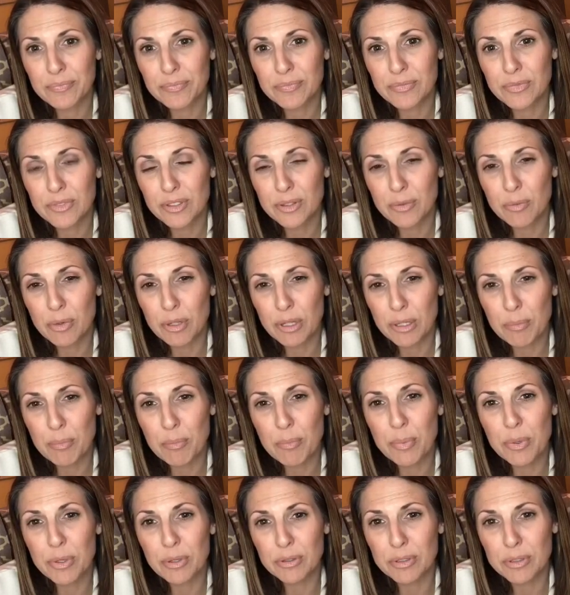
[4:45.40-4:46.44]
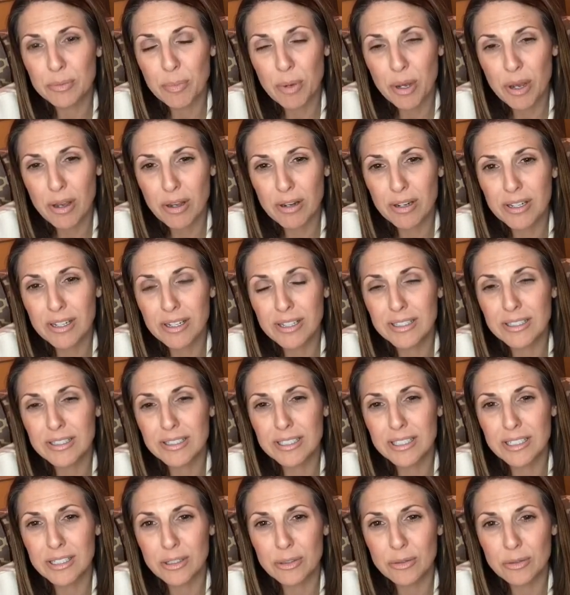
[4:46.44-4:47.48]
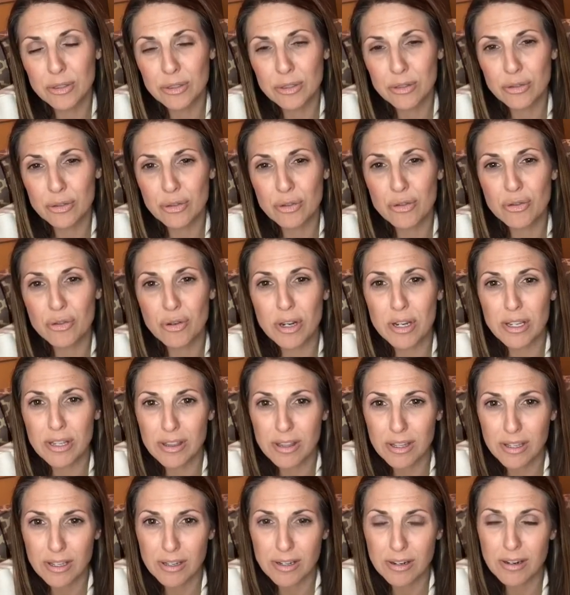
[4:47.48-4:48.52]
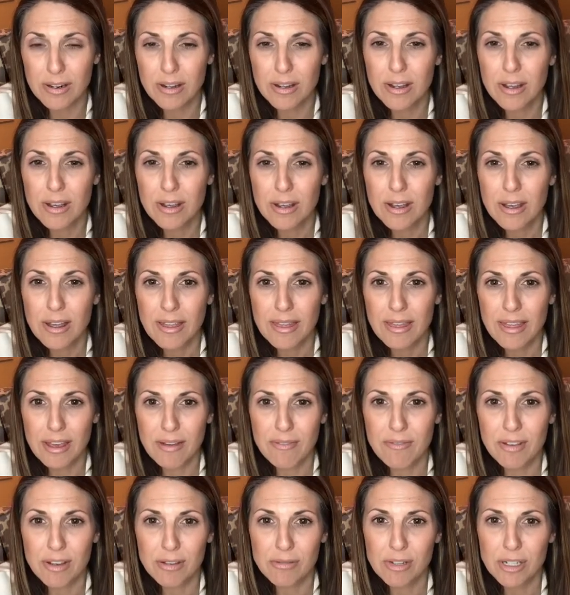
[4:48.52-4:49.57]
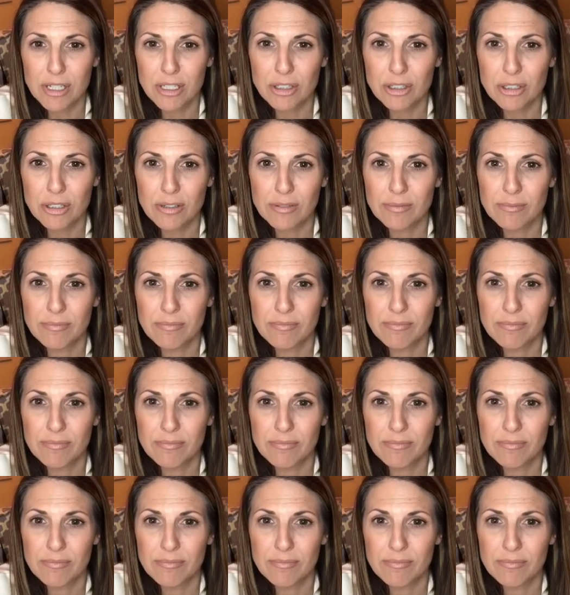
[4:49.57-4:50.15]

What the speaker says: to really build upon and continue to strengthen that foundation.